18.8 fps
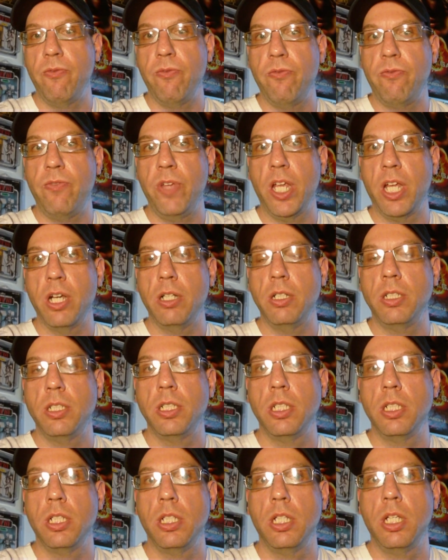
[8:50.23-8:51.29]

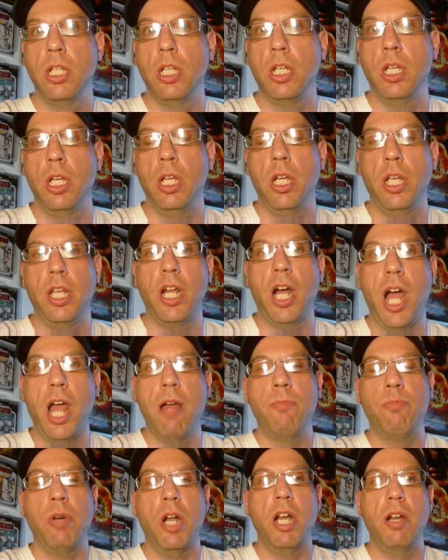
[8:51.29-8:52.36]
figures. I
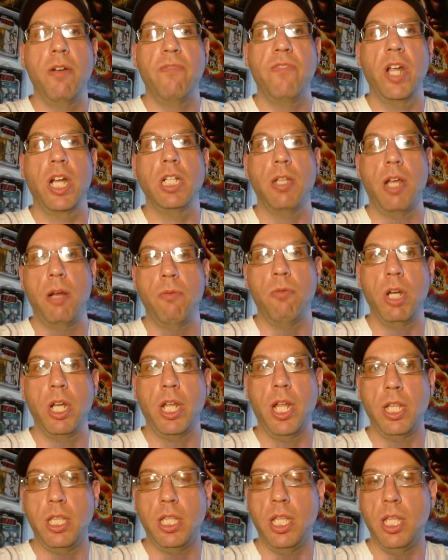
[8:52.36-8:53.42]
have Predator figures. I want
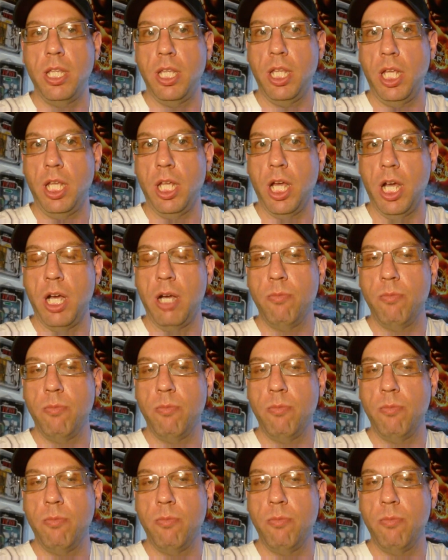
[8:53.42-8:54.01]
to get the